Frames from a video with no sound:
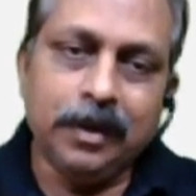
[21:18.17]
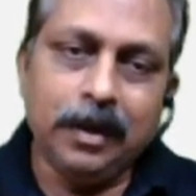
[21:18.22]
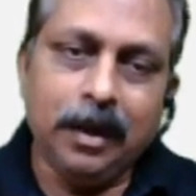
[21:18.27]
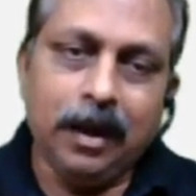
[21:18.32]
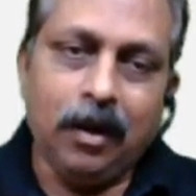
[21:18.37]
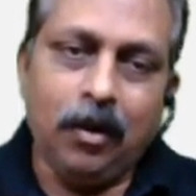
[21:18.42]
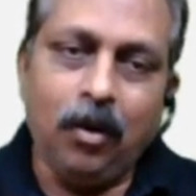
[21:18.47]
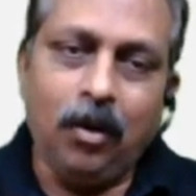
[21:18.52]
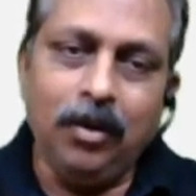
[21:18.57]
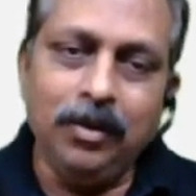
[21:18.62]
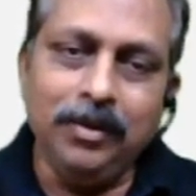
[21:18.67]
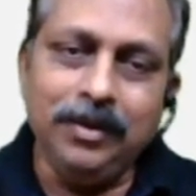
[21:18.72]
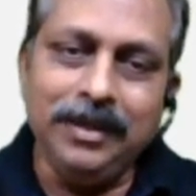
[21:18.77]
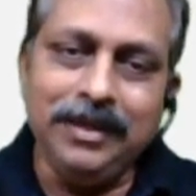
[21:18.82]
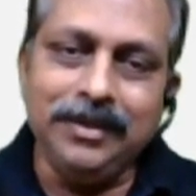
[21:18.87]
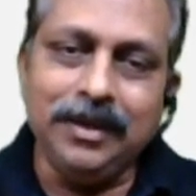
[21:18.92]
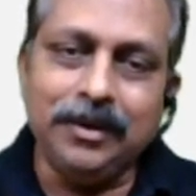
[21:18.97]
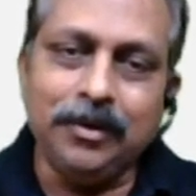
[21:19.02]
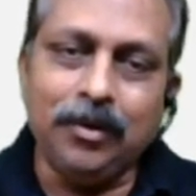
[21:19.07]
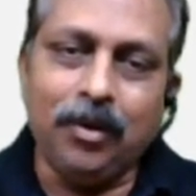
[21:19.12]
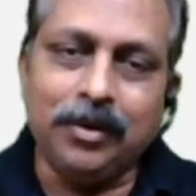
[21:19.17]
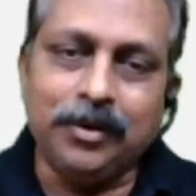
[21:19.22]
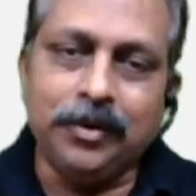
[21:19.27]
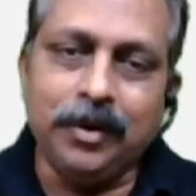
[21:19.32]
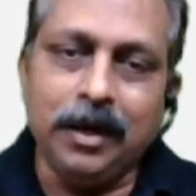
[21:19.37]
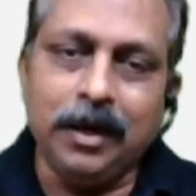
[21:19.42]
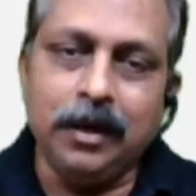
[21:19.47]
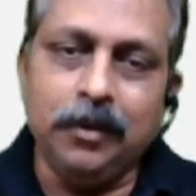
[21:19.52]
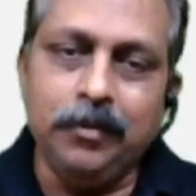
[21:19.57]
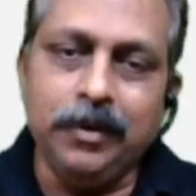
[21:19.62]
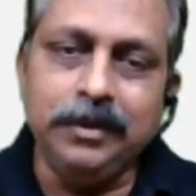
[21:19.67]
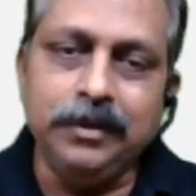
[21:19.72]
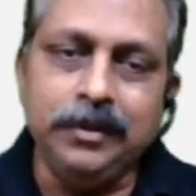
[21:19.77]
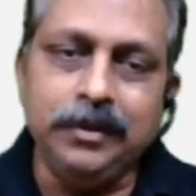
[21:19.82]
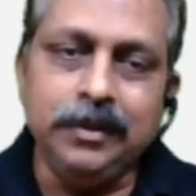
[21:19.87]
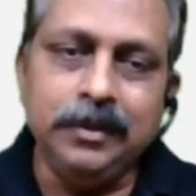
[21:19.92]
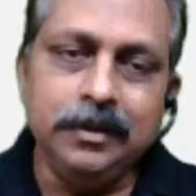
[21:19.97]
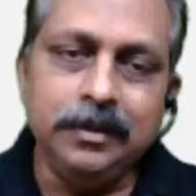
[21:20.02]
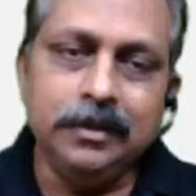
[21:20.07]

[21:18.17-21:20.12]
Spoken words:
all these are not relevant.